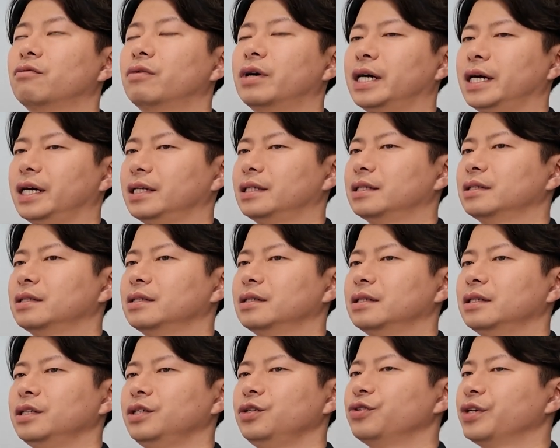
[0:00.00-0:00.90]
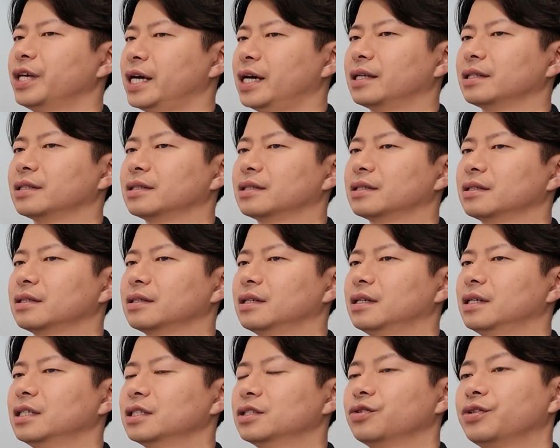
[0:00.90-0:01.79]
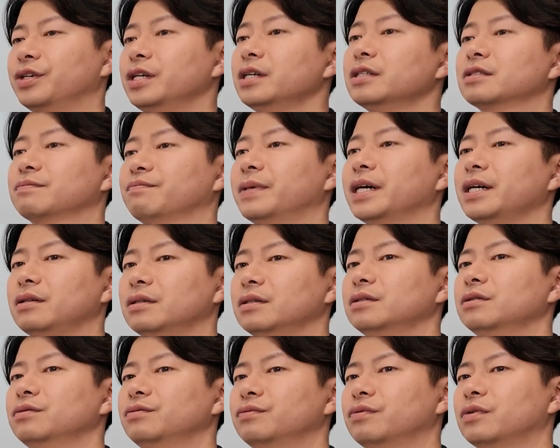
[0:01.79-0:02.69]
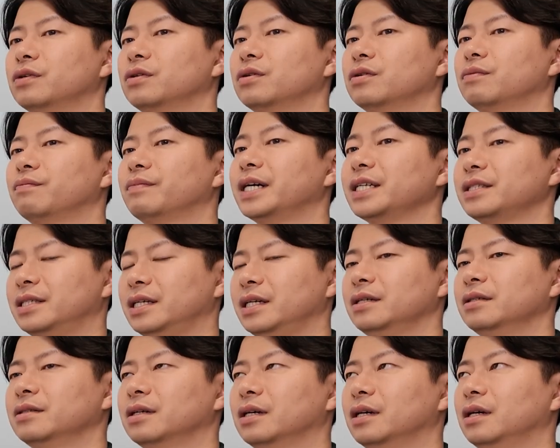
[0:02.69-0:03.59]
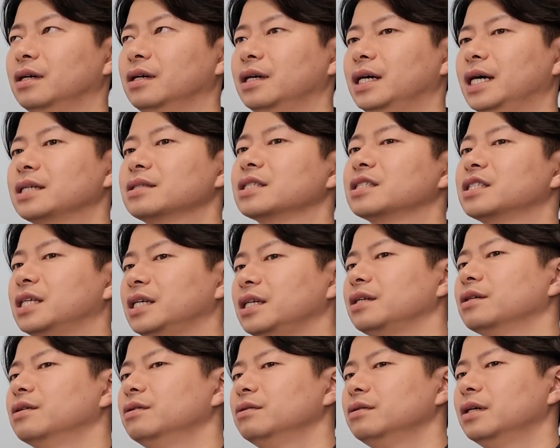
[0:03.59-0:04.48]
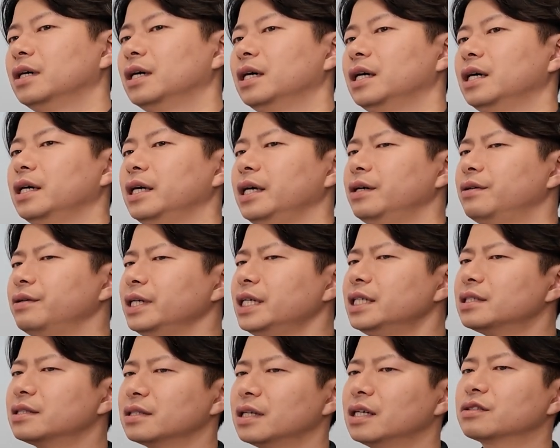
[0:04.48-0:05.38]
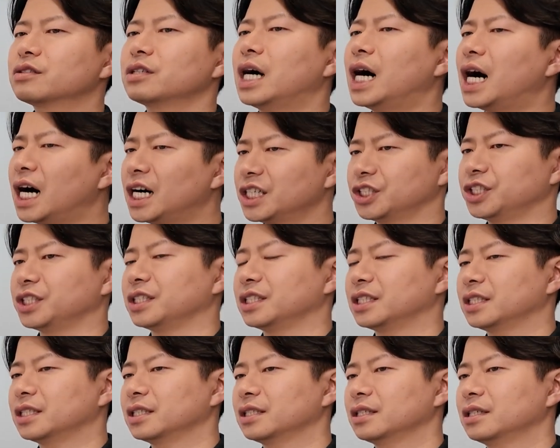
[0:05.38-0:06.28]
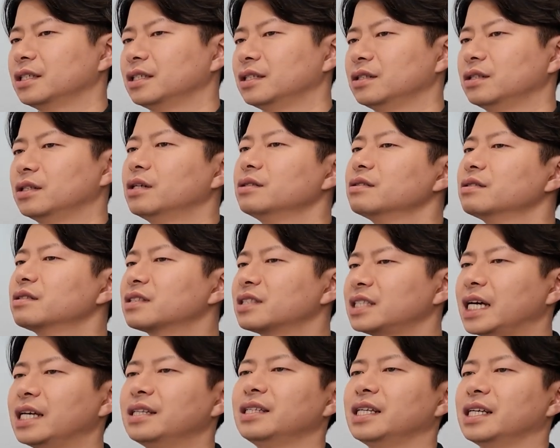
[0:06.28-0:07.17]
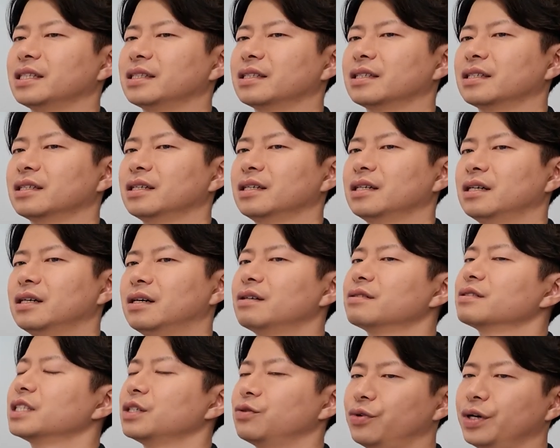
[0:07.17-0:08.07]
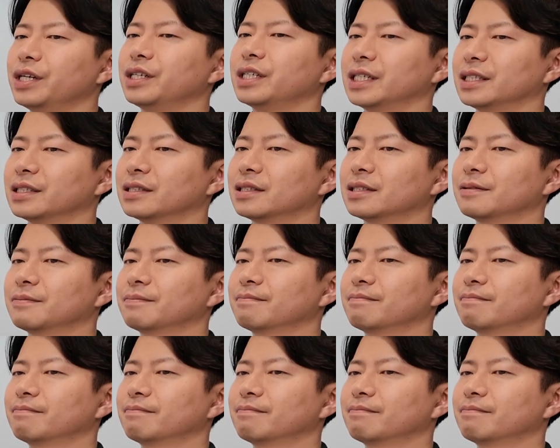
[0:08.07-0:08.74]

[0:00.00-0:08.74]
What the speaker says: Right, you can't. So here's my rule for myself as a CEO. If it's not urgent, don't send it on the weekend.